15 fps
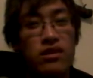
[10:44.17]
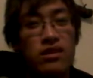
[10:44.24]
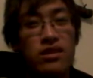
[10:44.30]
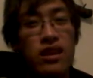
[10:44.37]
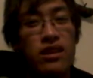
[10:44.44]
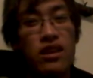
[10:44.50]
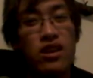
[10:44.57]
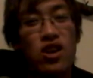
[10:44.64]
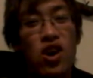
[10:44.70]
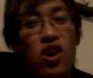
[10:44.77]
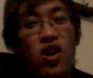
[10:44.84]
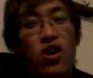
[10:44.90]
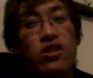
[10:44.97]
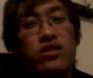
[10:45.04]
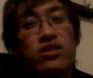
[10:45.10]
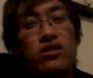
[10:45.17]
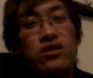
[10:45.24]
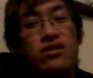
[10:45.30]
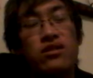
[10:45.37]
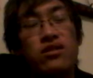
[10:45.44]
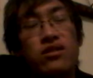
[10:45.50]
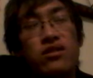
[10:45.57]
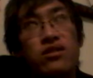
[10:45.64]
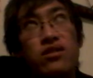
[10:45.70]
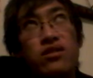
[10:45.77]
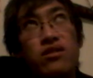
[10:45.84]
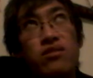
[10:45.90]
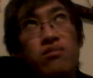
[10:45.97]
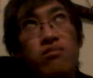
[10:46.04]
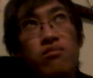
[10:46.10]
Because I think cars,
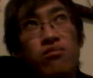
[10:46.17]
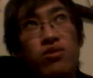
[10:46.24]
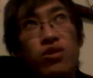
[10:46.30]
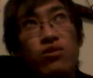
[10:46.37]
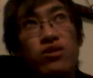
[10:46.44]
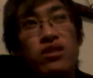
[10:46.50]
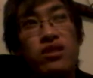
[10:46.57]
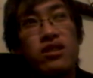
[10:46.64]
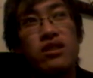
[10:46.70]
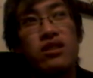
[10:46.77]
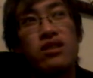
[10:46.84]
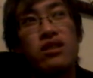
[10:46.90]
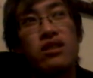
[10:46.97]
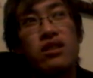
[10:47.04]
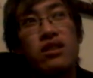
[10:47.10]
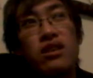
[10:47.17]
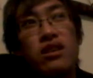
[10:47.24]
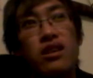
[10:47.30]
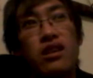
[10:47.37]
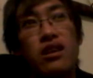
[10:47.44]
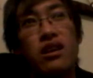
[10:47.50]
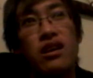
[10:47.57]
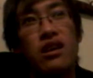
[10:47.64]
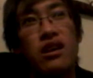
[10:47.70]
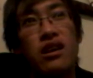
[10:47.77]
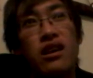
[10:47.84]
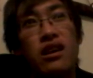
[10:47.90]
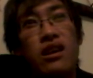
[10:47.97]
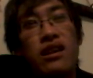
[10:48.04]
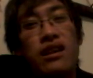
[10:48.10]
music,
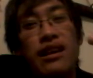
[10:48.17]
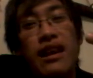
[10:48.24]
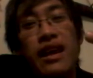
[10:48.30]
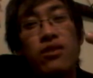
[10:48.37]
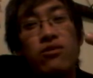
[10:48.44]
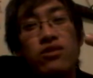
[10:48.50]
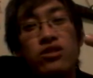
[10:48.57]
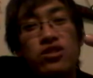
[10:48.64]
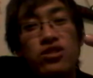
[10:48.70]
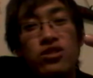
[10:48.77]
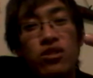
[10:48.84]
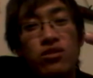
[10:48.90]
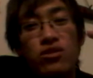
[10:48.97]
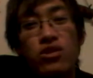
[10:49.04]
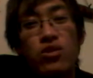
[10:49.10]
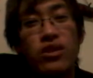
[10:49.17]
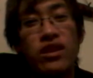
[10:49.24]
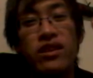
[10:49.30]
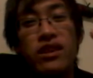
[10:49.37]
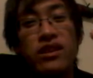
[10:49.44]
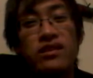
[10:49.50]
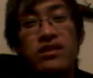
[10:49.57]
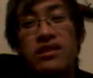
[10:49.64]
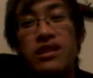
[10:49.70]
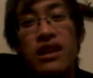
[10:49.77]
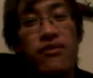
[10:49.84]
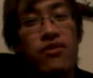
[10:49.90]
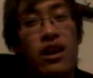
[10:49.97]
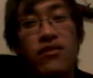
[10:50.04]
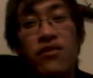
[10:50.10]
and language, those 3 things
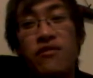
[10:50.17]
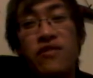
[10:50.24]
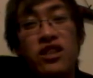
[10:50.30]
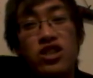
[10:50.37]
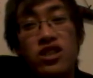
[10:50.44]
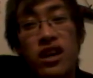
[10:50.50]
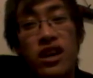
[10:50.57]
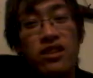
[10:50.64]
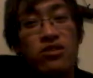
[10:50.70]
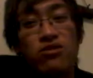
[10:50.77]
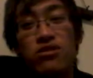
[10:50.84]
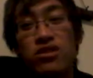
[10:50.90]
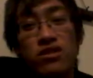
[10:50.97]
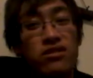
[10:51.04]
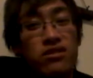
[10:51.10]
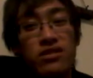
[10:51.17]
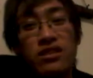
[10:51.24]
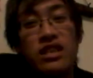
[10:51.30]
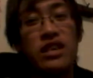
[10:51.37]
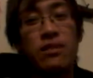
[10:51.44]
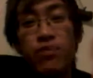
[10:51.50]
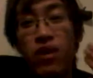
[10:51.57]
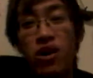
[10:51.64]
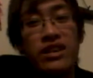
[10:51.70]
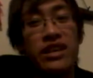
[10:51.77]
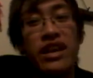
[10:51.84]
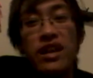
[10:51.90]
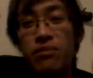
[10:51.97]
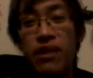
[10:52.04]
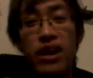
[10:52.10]
never have a finish line. You just keep on
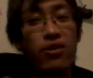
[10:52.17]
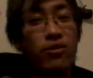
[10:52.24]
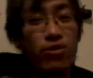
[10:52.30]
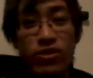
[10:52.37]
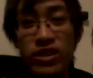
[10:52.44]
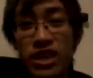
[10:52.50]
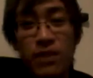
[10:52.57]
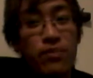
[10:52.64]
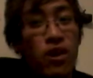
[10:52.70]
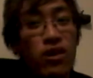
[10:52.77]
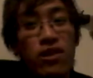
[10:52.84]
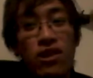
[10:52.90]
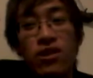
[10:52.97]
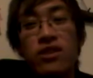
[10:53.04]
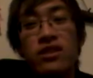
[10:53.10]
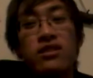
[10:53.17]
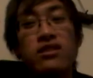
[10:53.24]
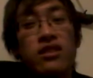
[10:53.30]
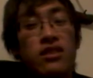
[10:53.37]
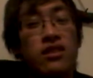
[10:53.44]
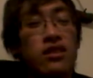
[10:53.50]
getting better, and you keep on learning.